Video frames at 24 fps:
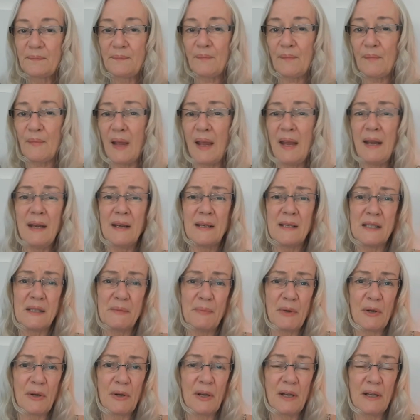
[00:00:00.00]
and
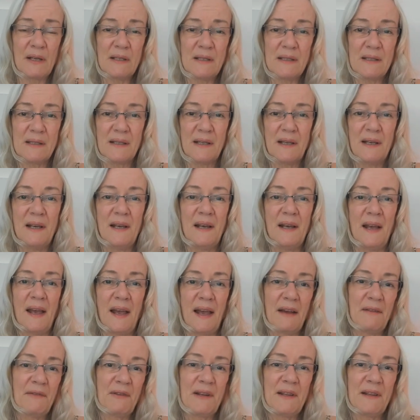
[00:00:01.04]
experience
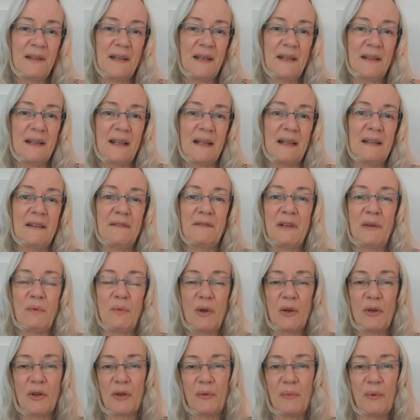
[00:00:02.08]
everything that Living Well
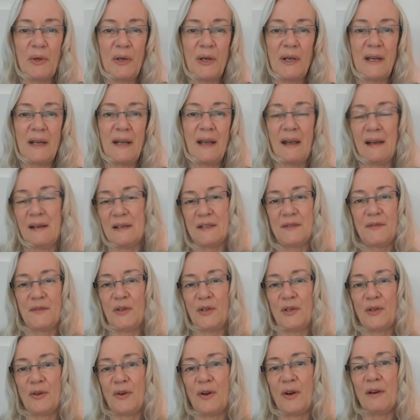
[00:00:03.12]
Community has for you
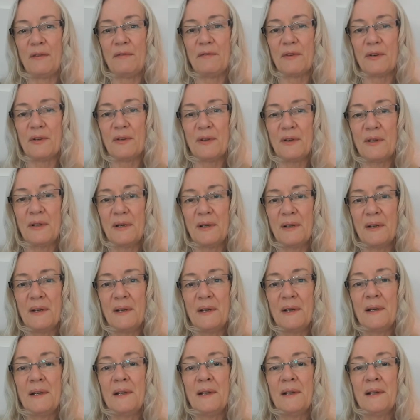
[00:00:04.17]
to offer.
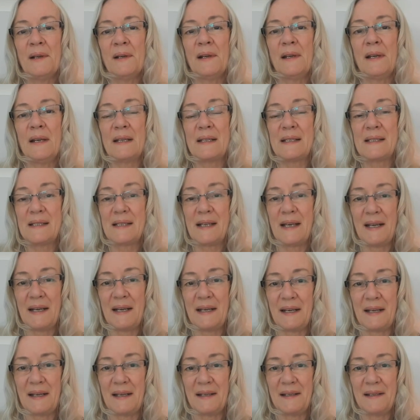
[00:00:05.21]

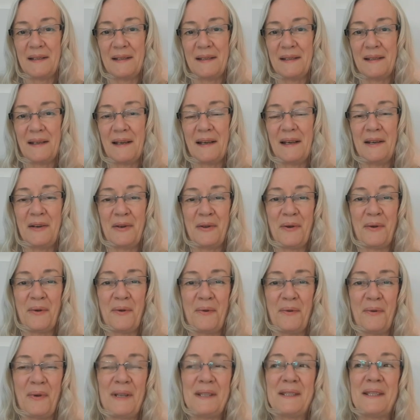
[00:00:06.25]
Exciting. I
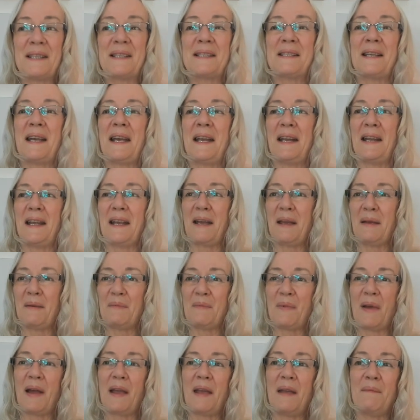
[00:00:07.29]
know, it's exciting. I'm,
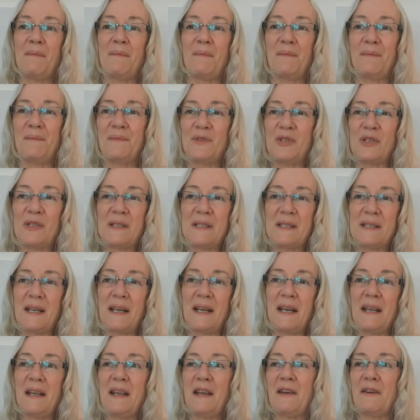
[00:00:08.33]
I'm just
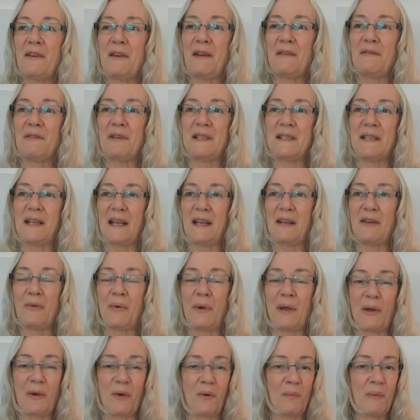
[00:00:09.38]
sitting here every day
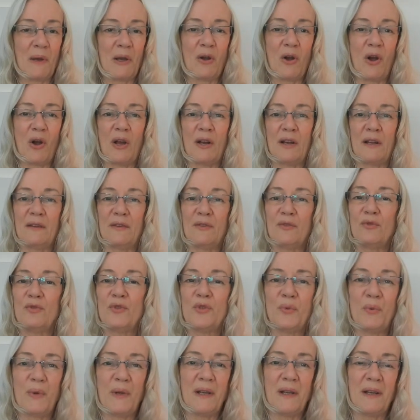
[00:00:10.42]
going, oh my God, a little
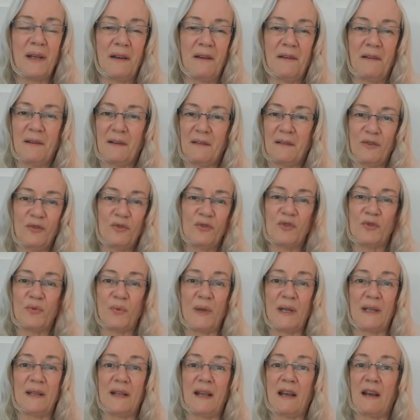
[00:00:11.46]
tweak here and a little tweak
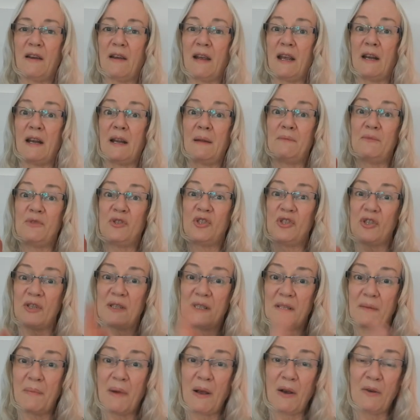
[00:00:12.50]
there, and I'm just about